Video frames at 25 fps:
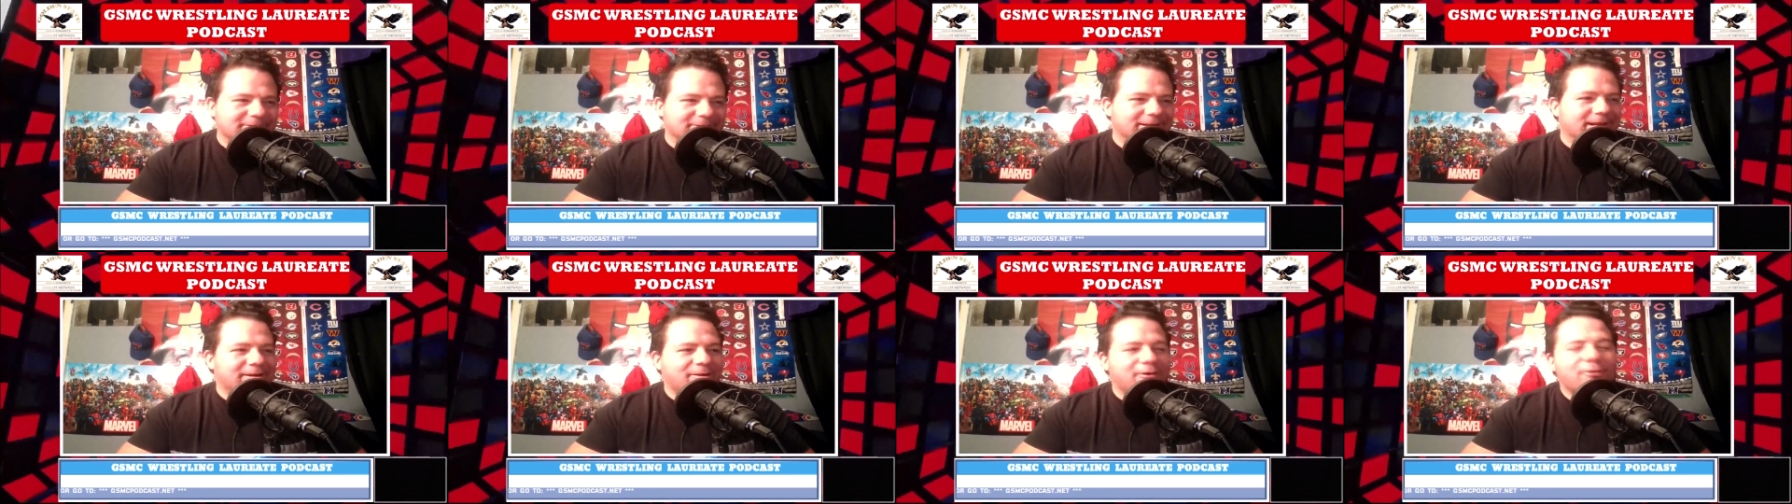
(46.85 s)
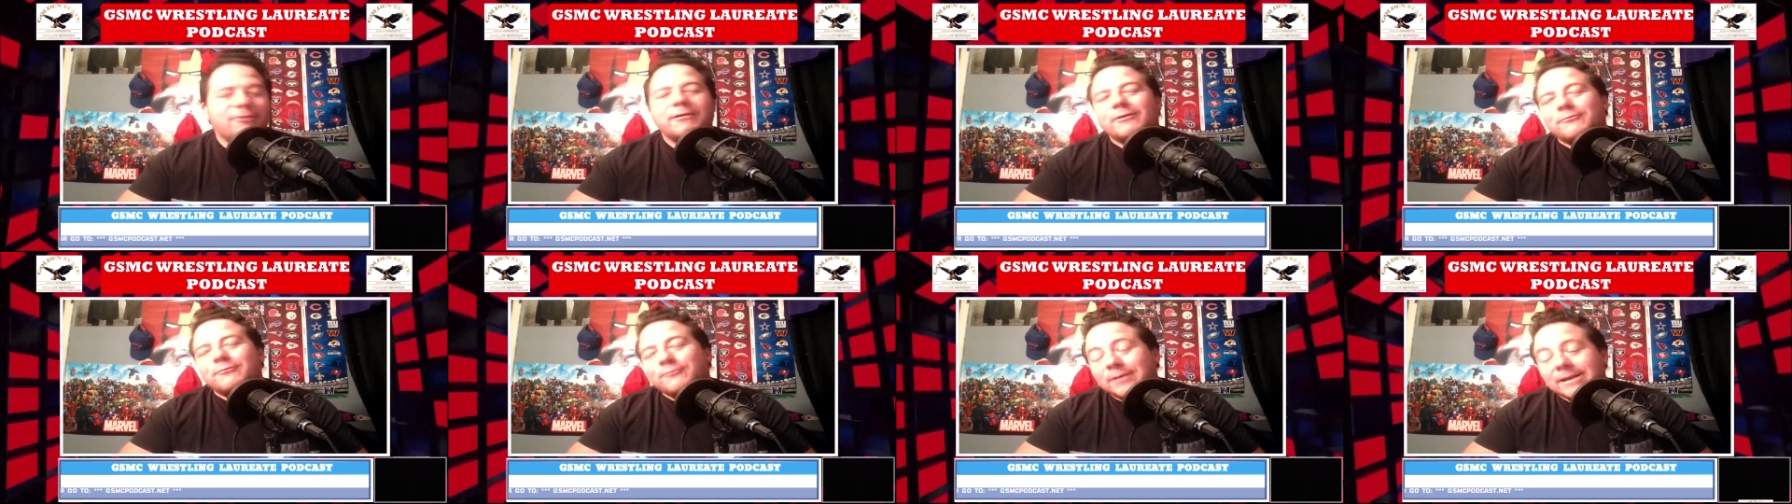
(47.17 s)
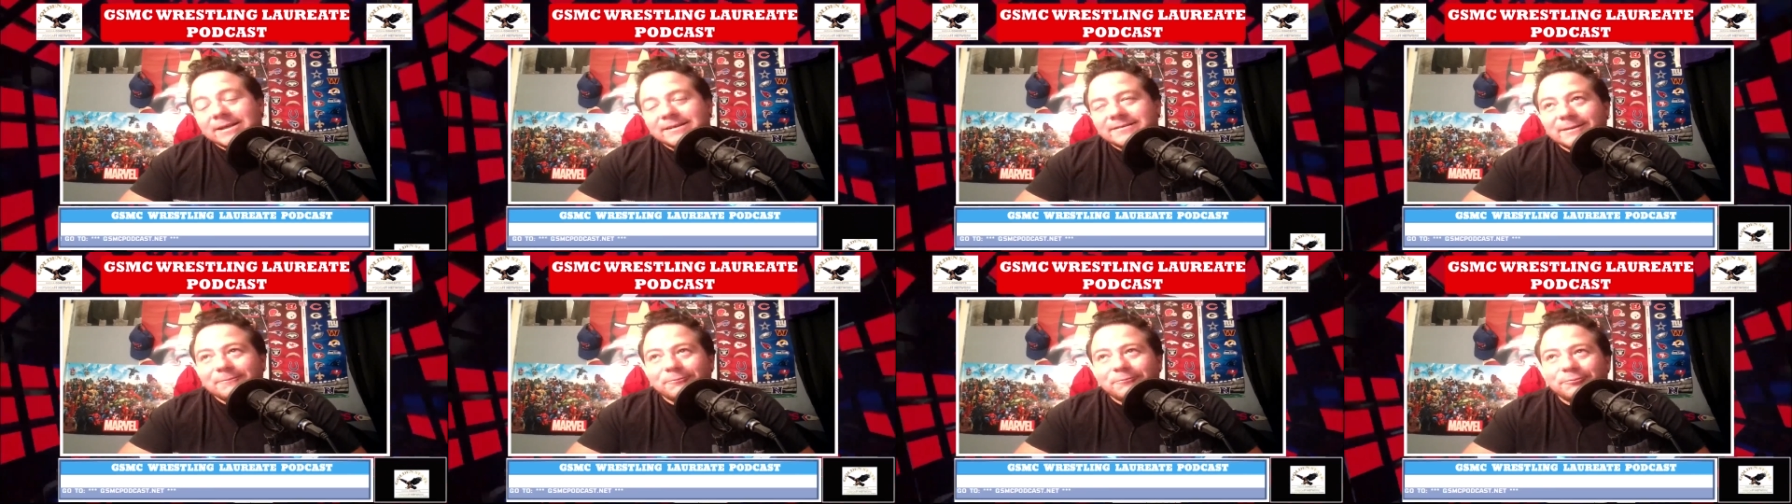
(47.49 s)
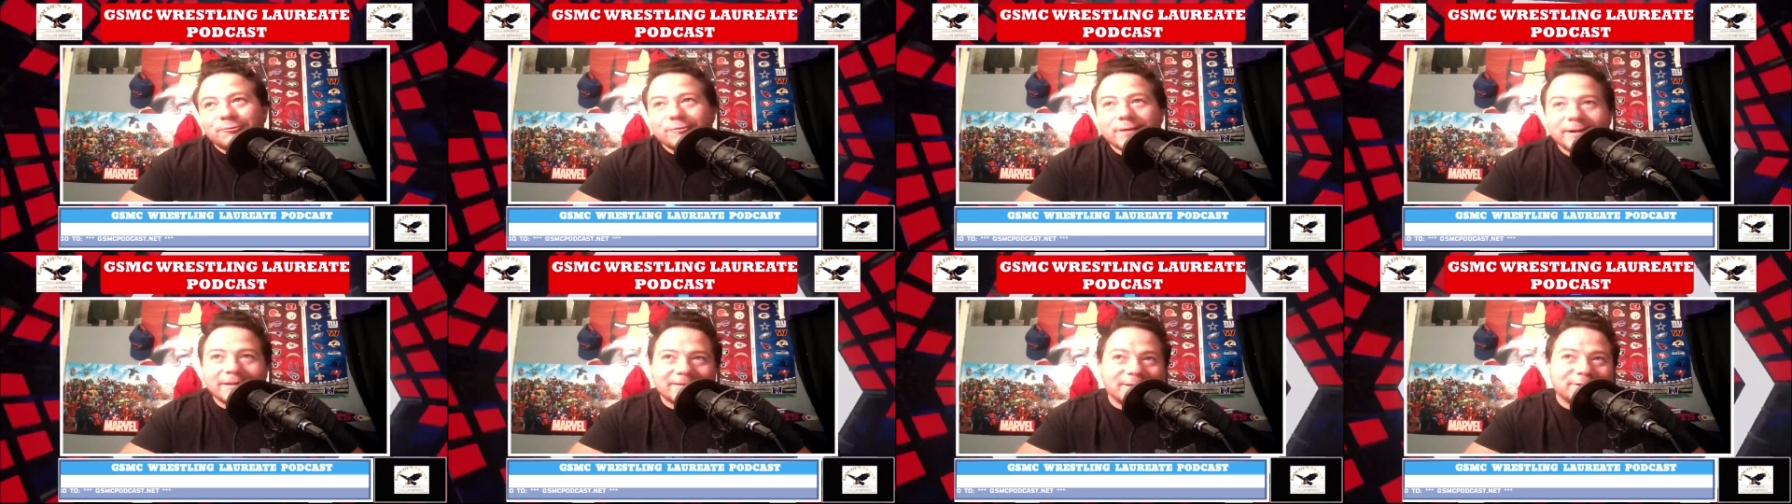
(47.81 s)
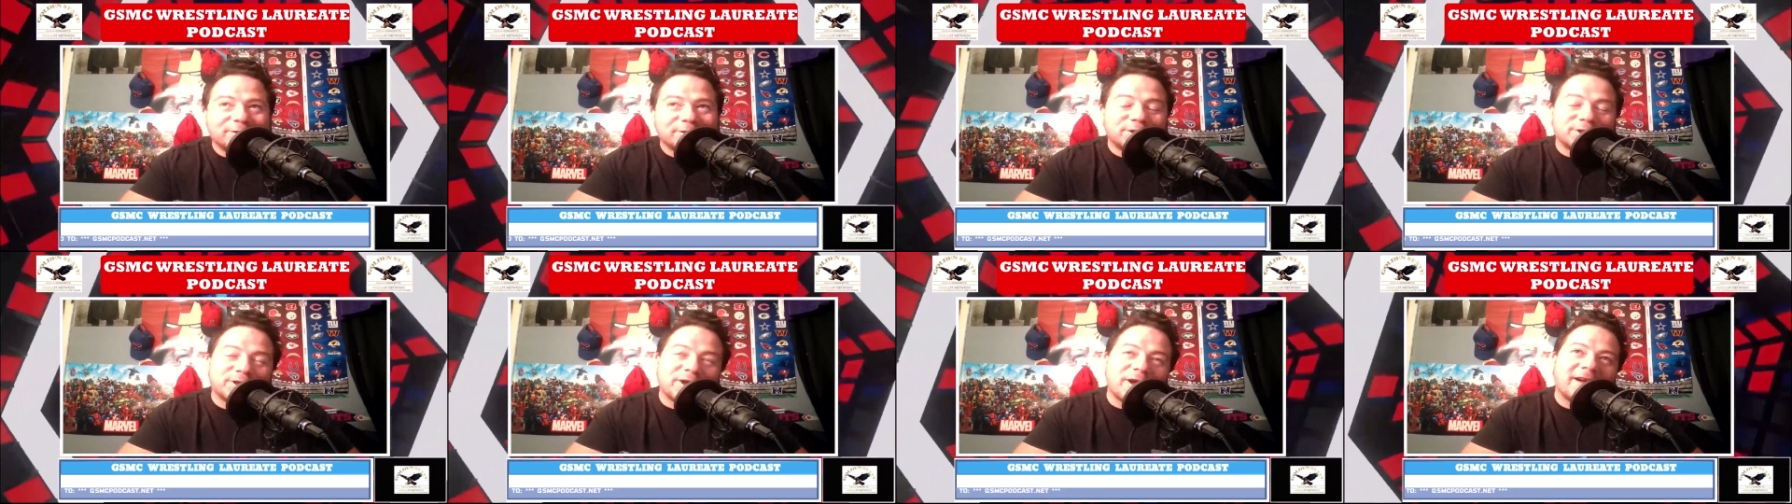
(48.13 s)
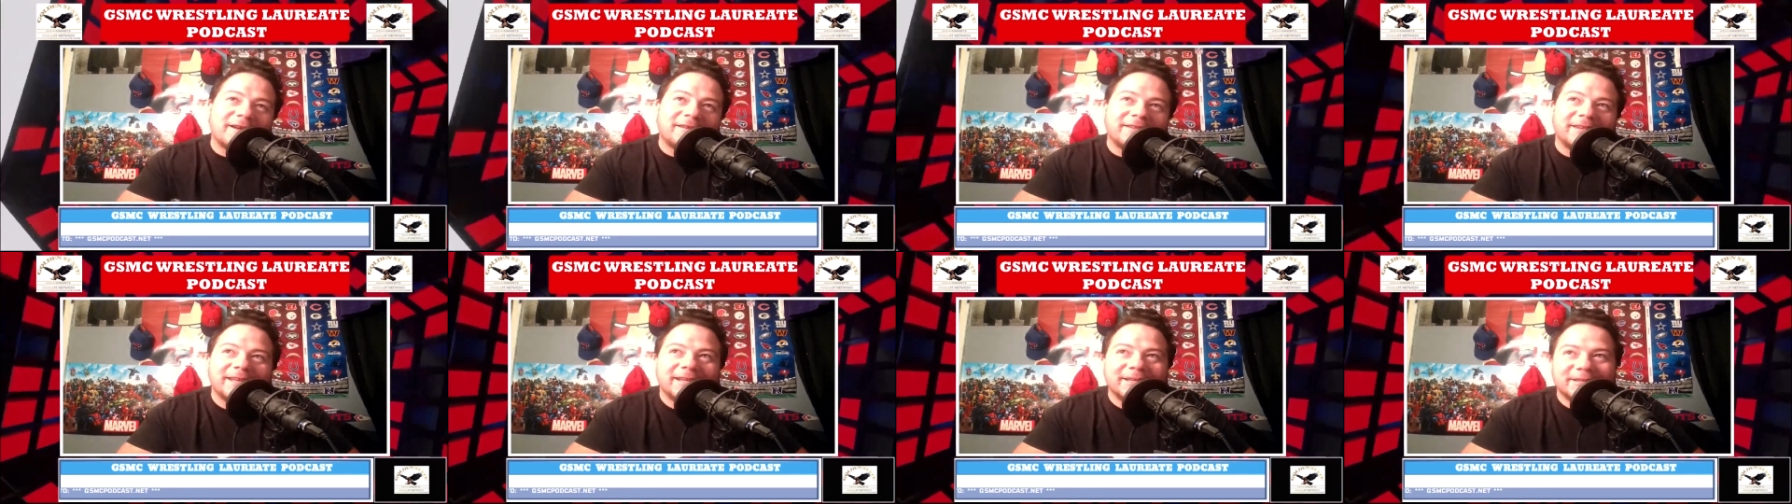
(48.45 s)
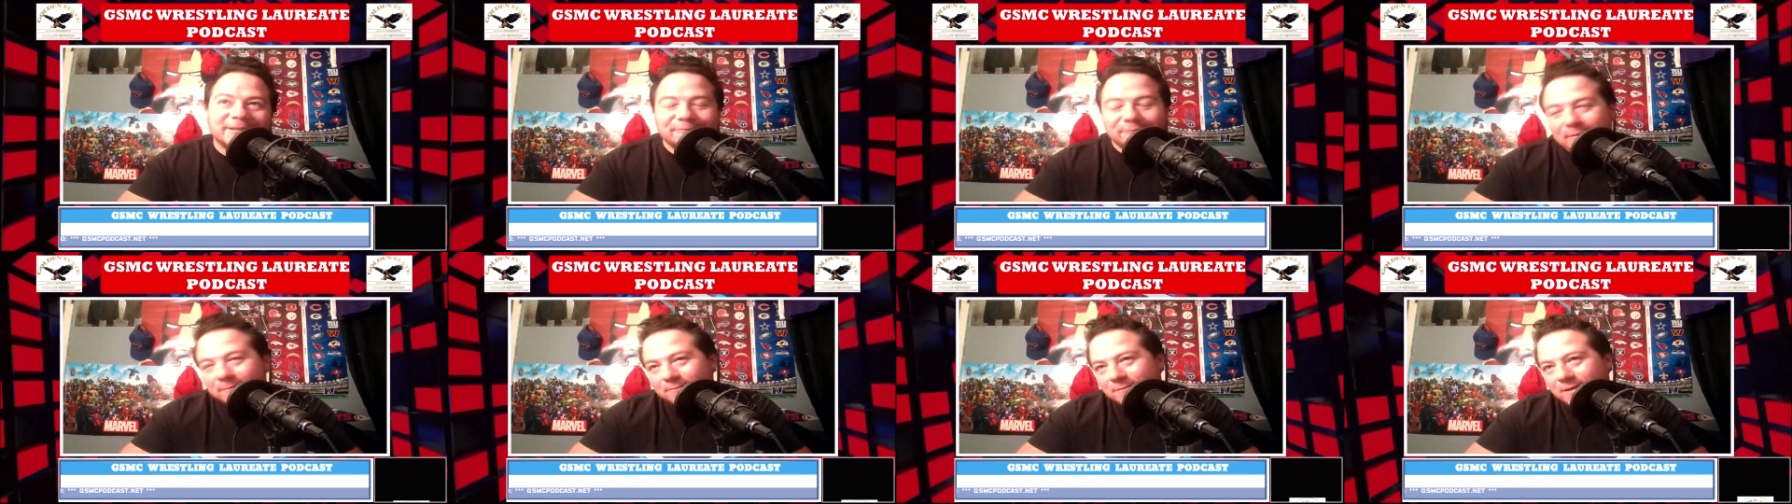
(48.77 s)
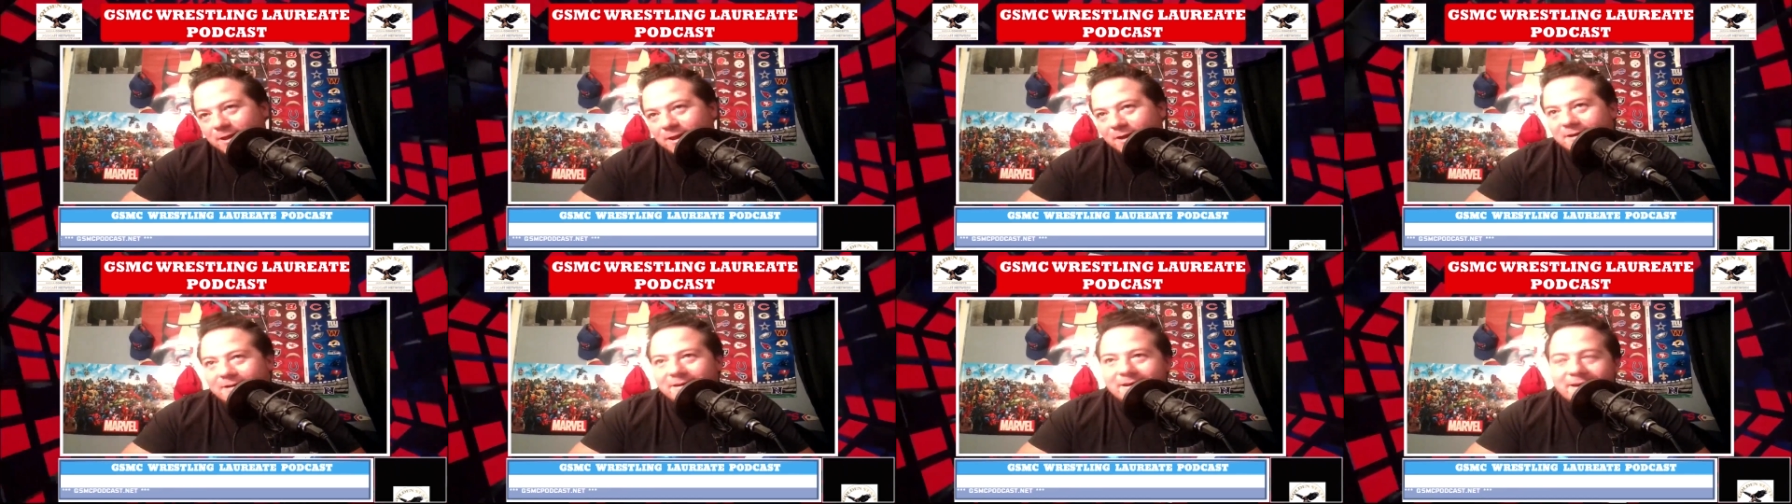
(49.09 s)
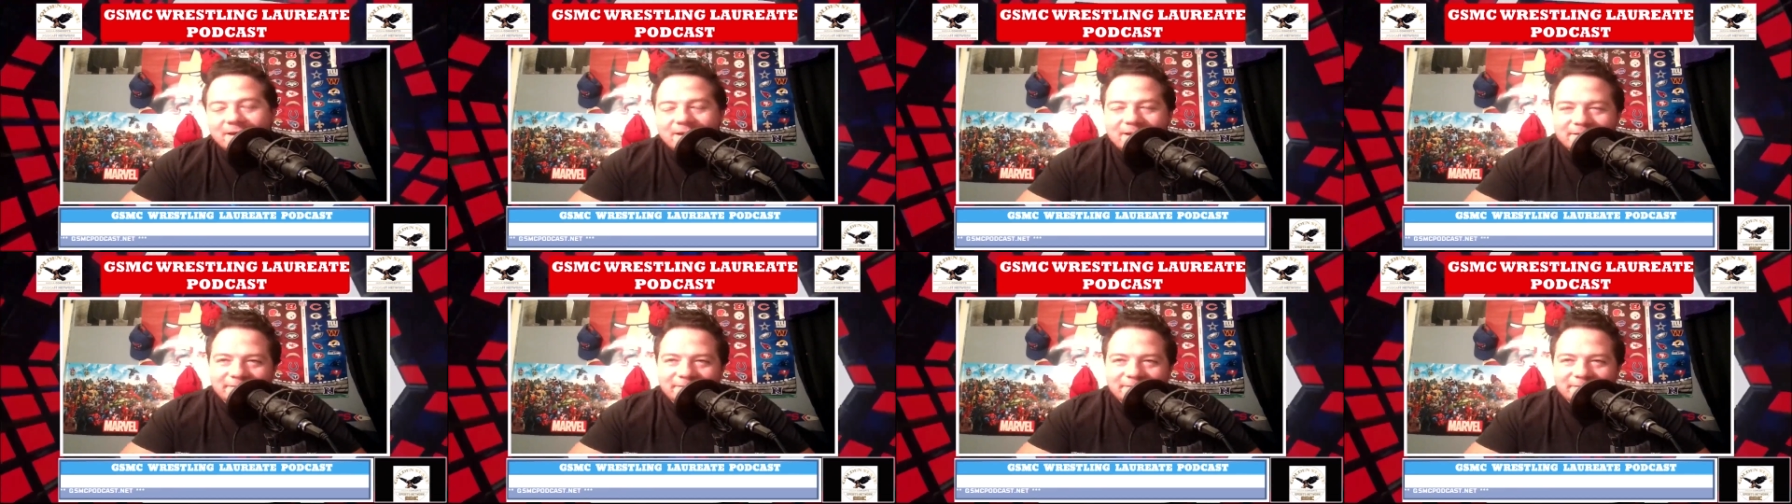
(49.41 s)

They're like, oh, I want to separate the chocolates from the